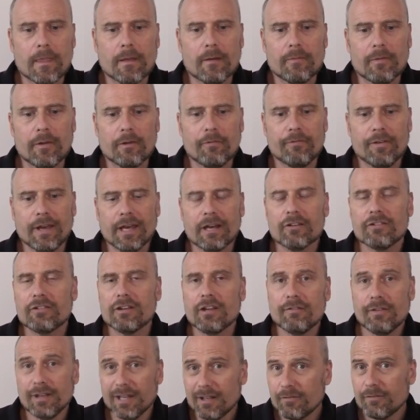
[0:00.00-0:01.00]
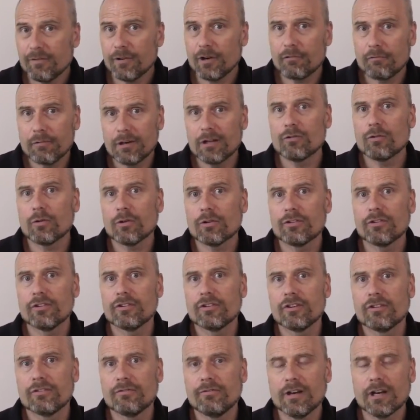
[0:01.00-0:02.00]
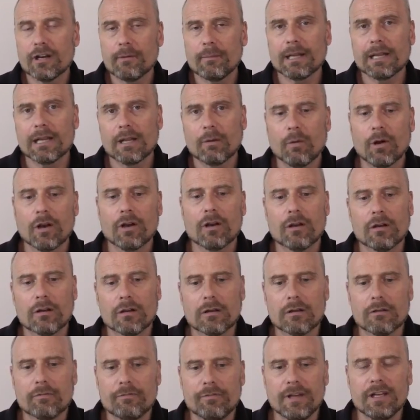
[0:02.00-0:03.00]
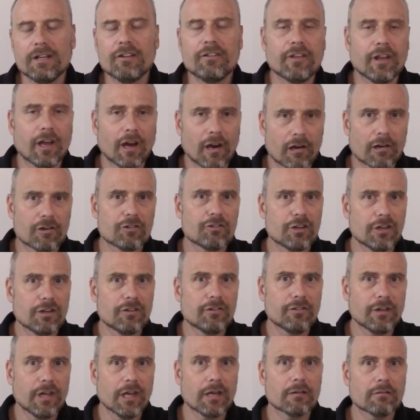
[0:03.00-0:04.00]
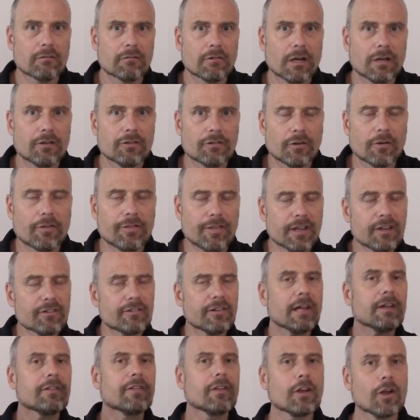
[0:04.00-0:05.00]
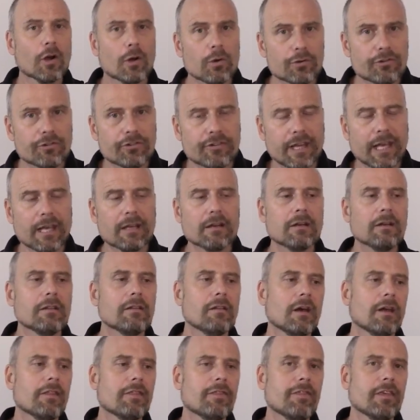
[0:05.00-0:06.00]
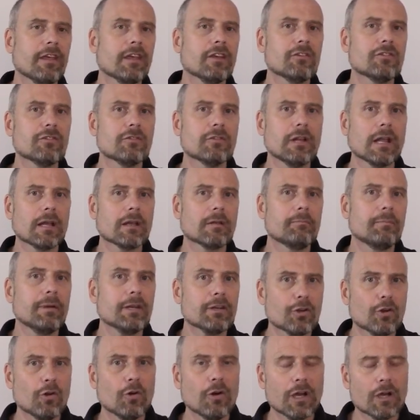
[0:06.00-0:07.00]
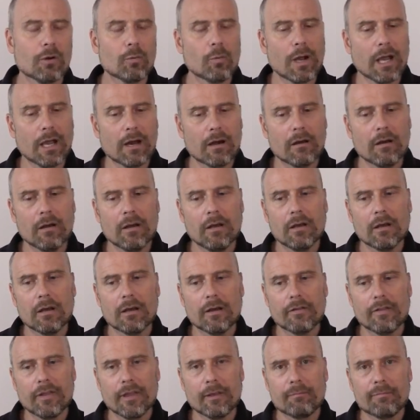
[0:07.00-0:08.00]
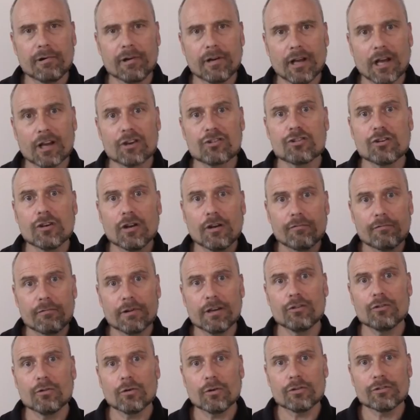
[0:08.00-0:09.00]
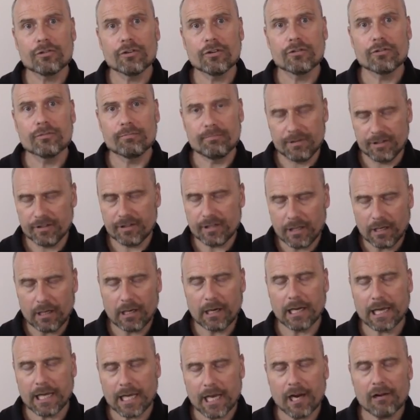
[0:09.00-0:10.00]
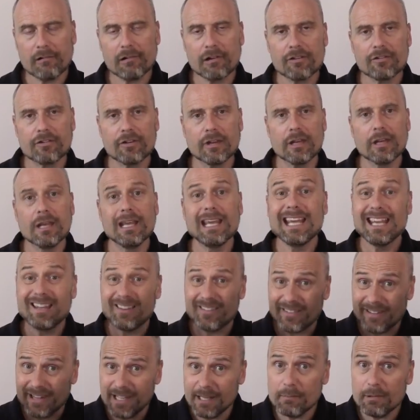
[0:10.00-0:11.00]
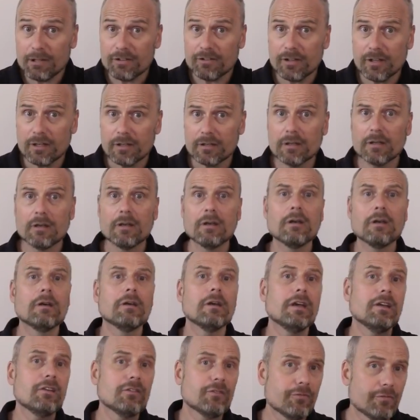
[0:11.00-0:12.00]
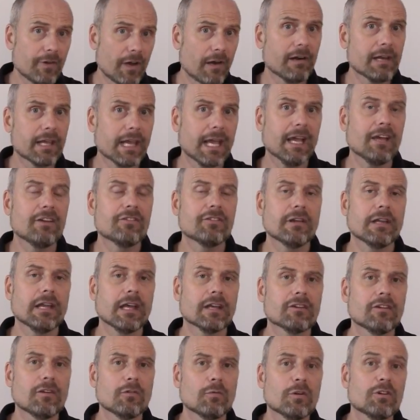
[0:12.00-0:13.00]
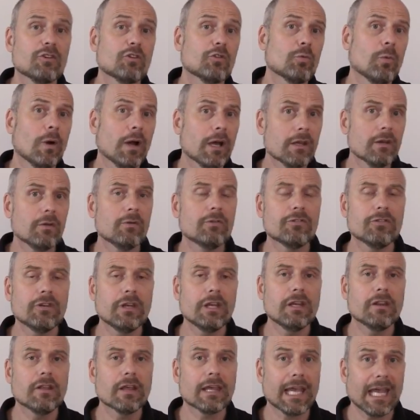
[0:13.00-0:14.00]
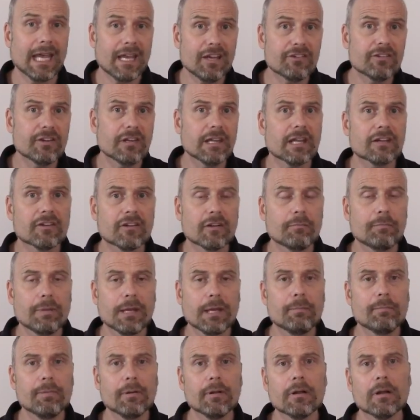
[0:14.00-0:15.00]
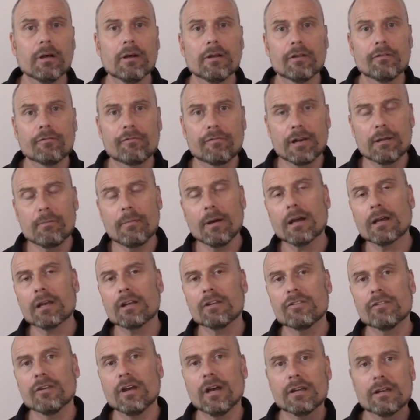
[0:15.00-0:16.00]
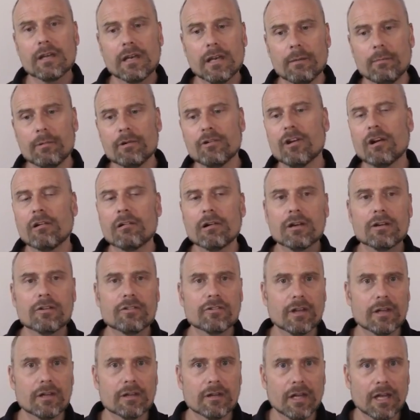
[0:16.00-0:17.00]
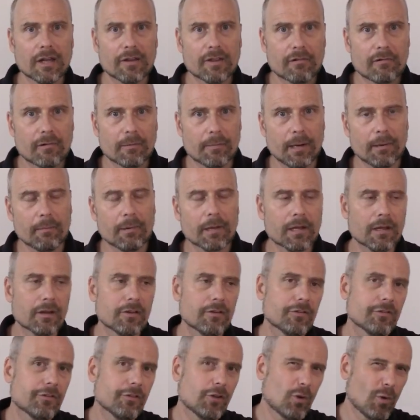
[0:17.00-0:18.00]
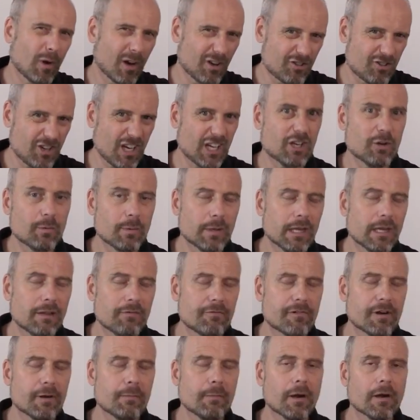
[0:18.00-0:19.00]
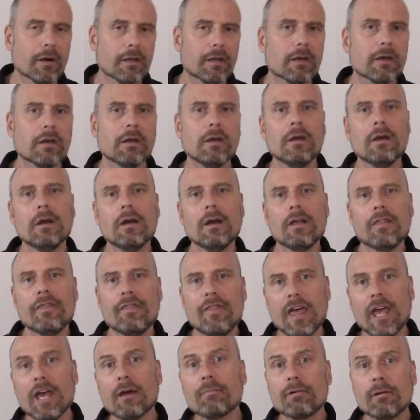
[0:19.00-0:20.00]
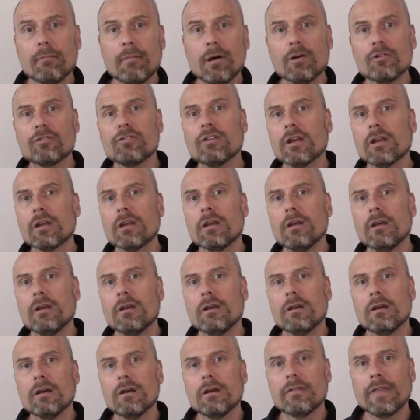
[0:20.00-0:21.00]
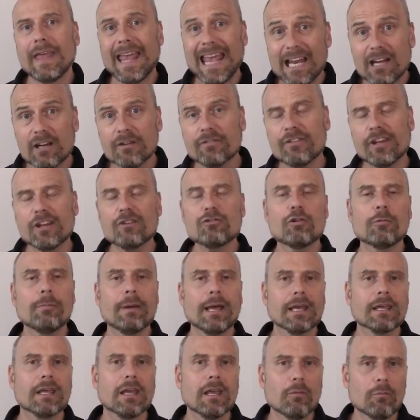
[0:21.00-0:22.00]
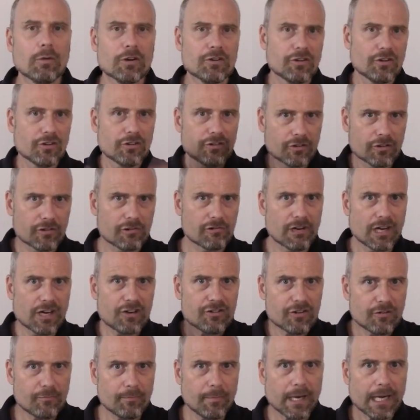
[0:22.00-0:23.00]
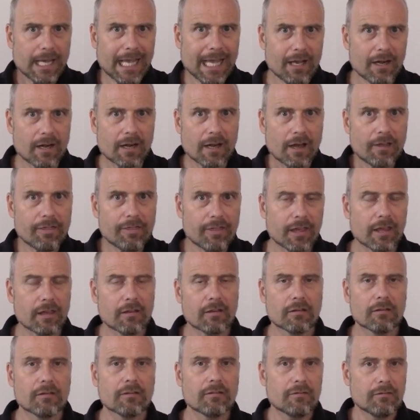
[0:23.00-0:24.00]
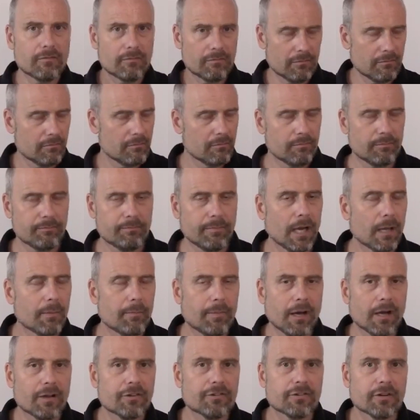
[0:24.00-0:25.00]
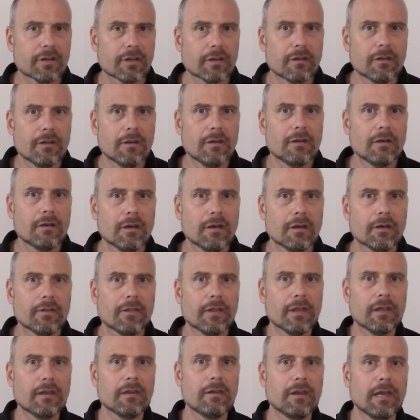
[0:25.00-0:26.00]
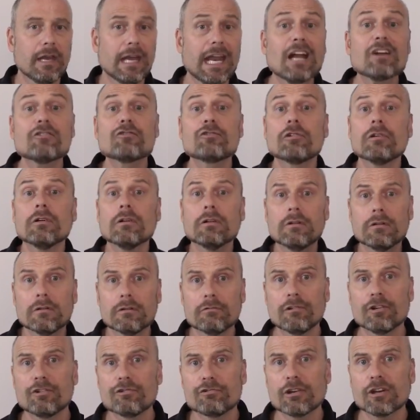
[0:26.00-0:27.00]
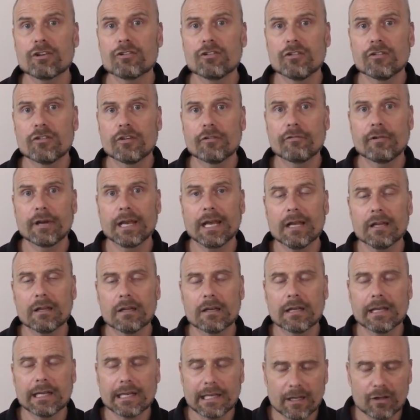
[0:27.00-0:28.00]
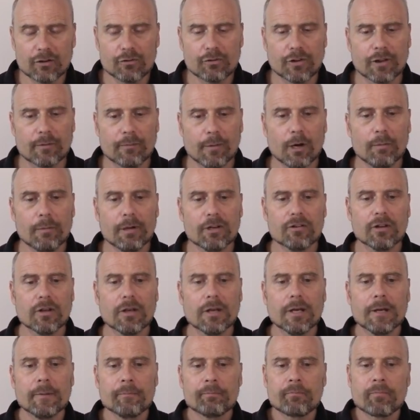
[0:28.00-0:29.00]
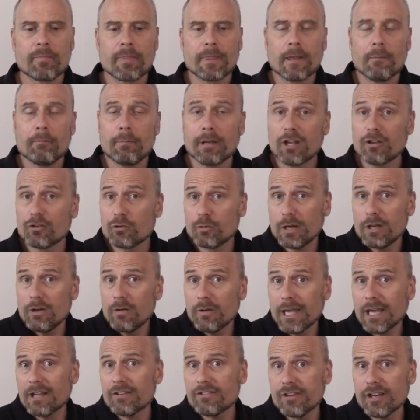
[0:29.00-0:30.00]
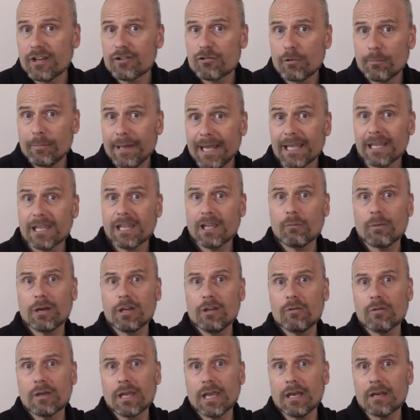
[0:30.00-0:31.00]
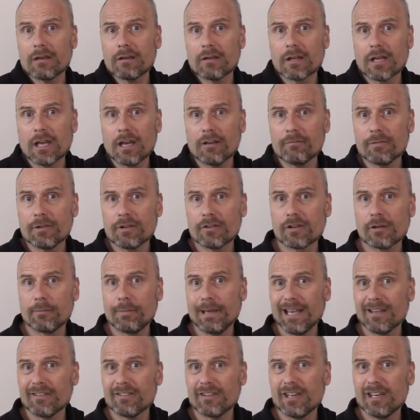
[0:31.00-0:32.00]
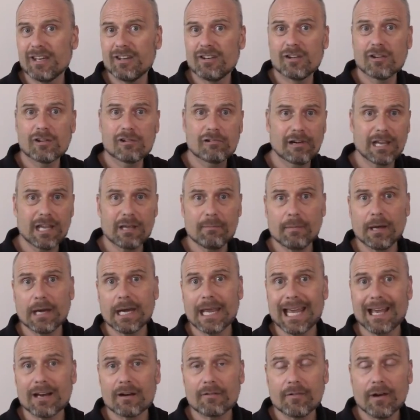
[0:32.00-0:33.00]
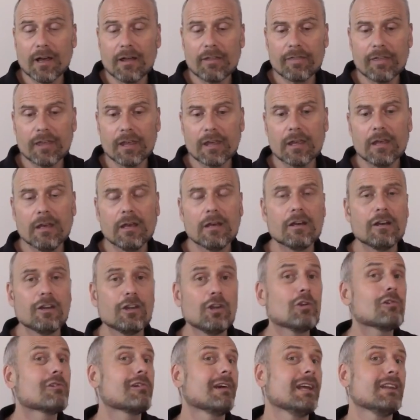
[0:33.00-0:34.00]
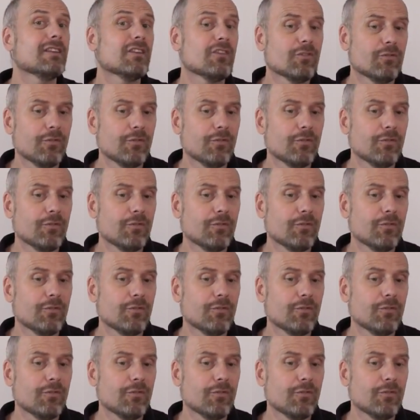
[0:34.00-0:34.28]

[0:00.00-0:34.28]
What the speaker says: The fantasy of infinite resources is fundamentally what feeds the R gene set, right? So things like the gold standard and things like Bitcoin, where the production of resources, particularly currency, is limited, is very K-selected, which is why you see the K-selected people on the free market side, the libertarians and the Republicans who are genuinely free market, they're promoting the end of central banking, which is creation of money out of nothing, bypassing the natural restrictions of reality, at least for the moment. Because when you get central banking, when you get the government's capacity to create money out of nothing, you create this